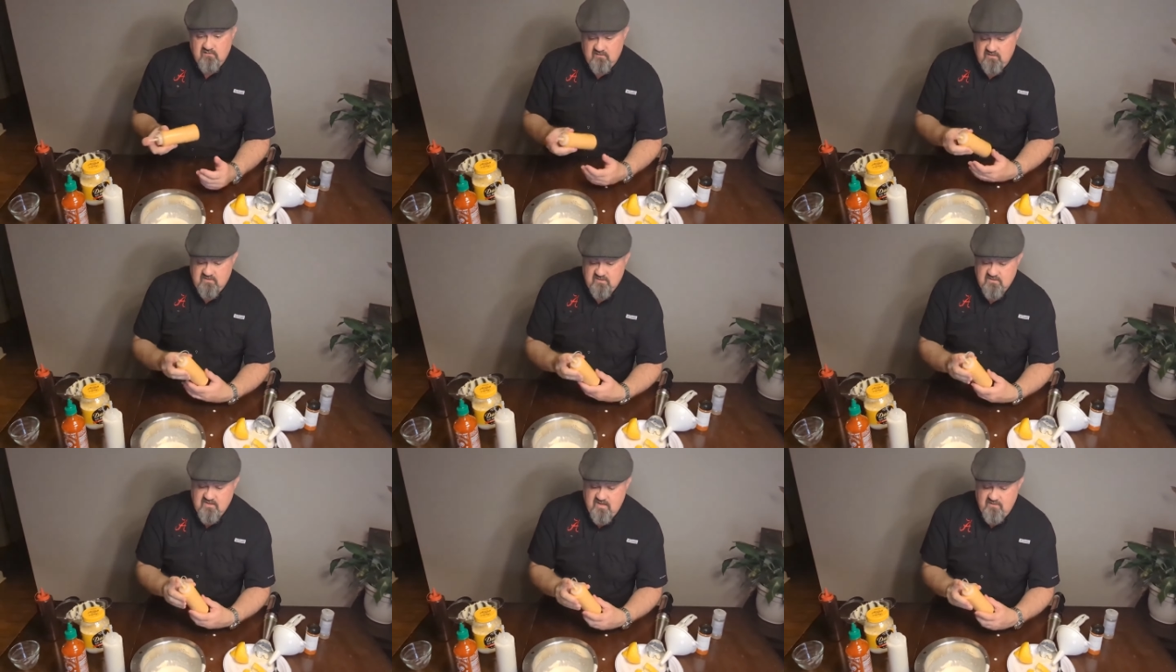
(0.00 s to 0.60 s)
This
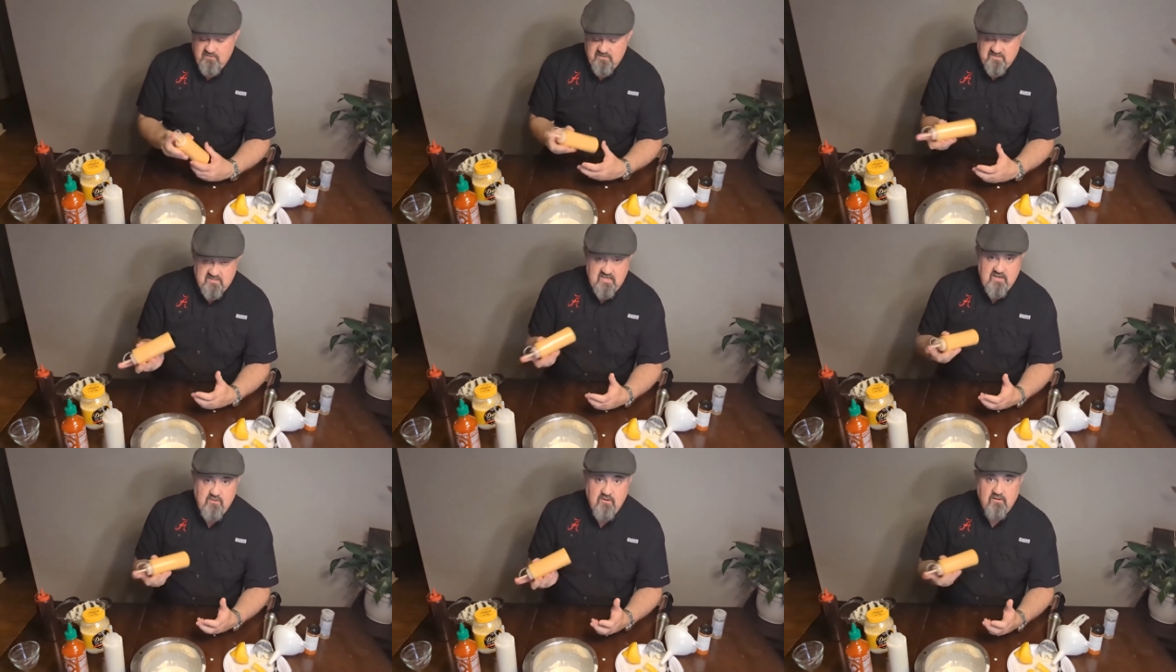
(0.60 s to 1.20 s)
is kind of a
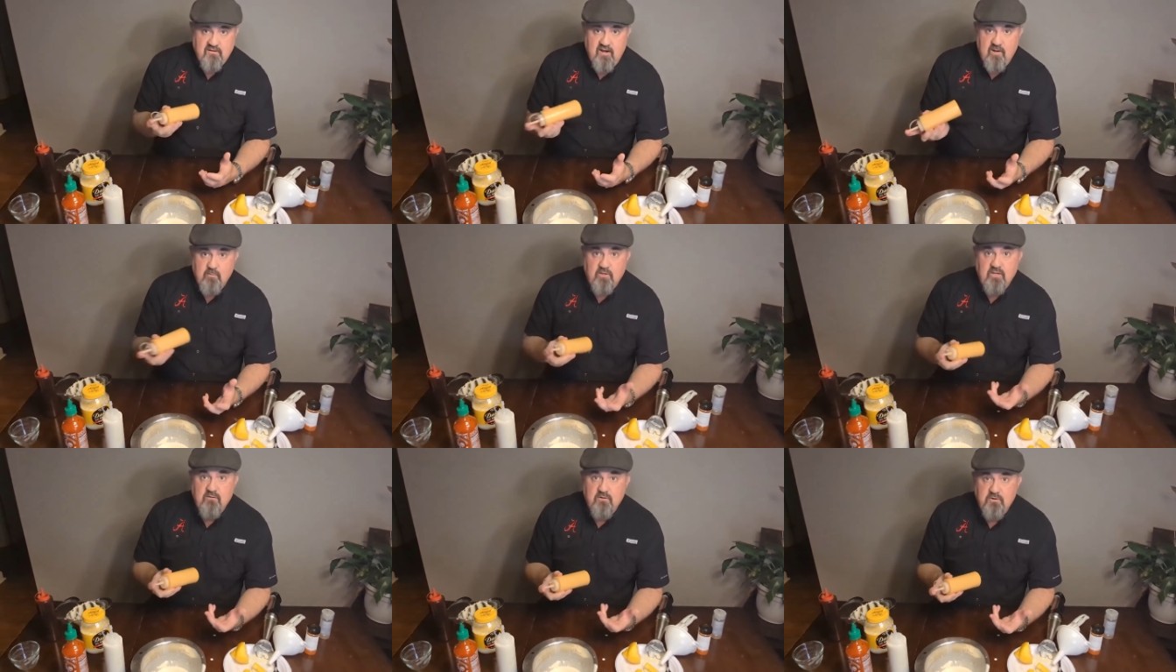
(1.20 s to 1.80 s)
secret that
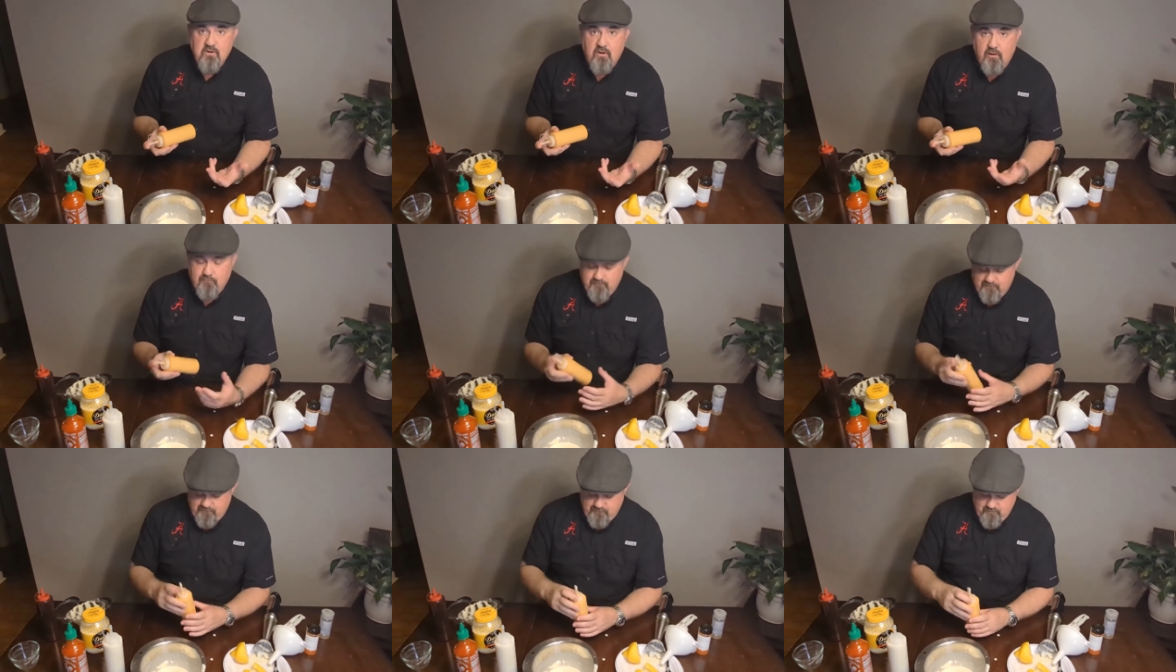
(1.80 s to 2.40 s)
I'm giving y'all
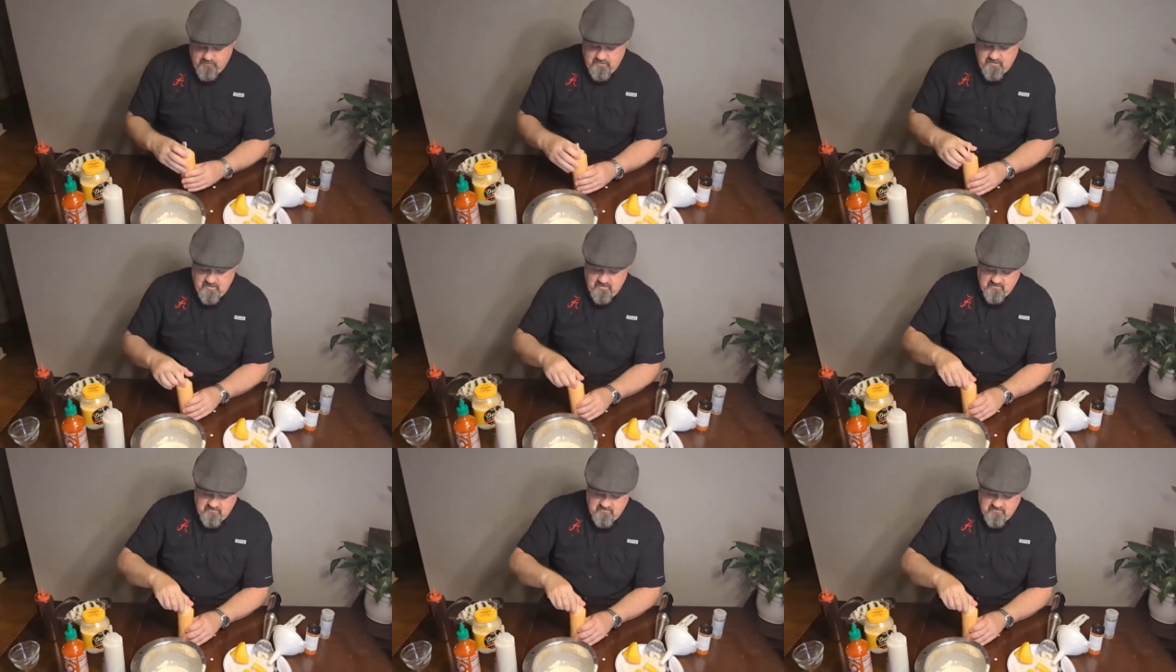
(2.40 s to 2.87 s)
for free.